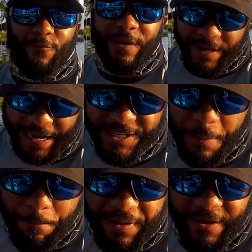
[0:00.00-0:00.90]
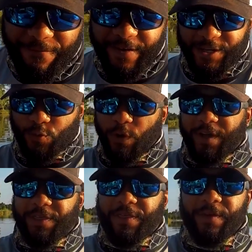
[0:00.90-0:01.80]
if we can catch some big fish
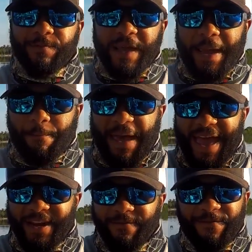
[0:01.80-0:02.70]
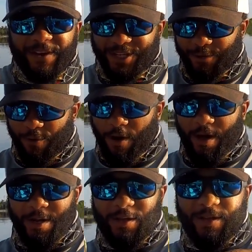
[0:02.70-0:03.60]
with a pen fishing
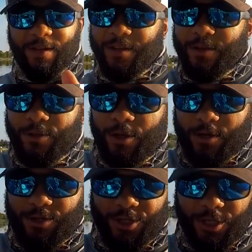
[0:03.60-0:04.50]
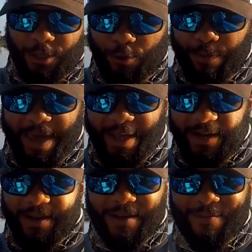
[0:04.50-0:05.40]
rod. Look, just a little pen,
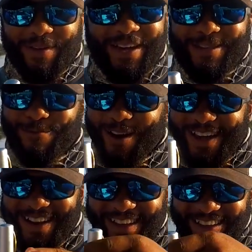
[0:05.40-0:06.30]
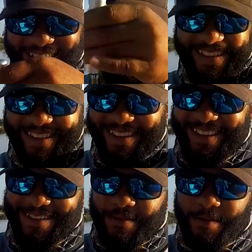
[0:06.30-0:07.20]
but guess what?
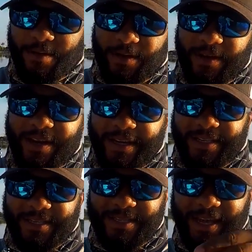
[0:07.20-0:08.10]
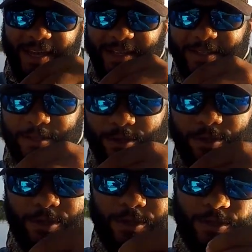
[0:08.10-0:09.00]
It
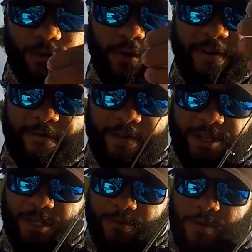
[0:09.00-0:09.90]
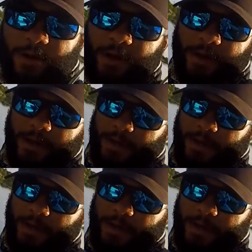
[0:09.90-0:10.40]
extends to a fishing rod.